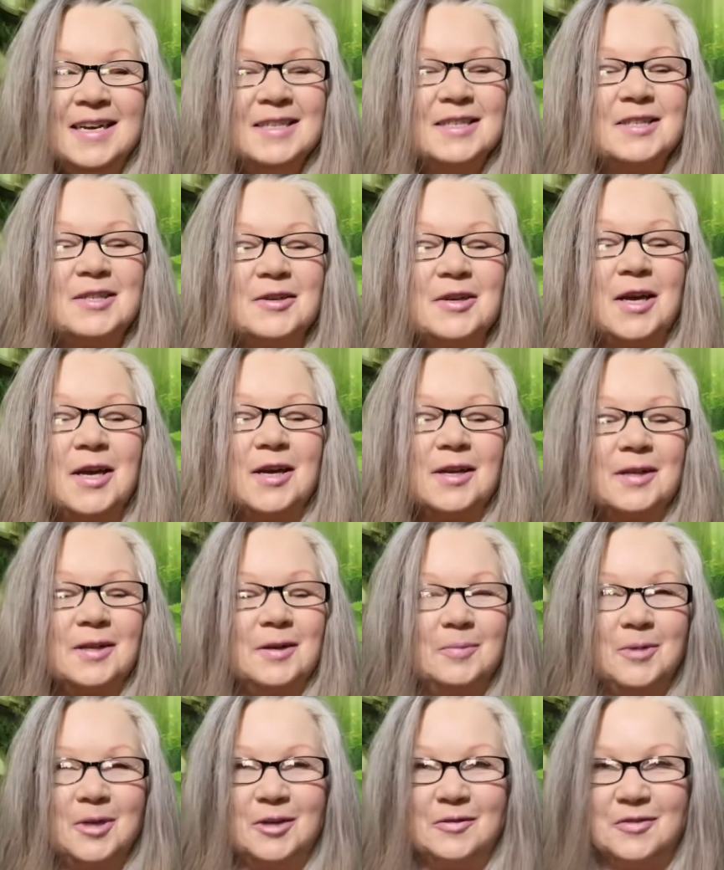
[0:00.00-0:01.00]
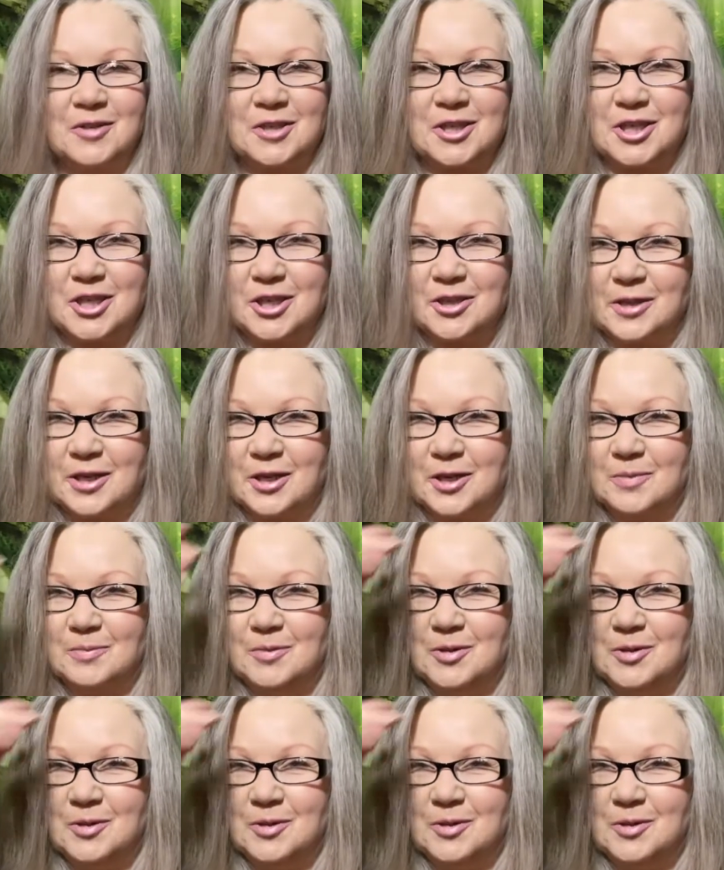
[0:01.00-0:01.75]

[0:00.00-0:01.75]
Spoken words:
So I had a little bit of a cheerleader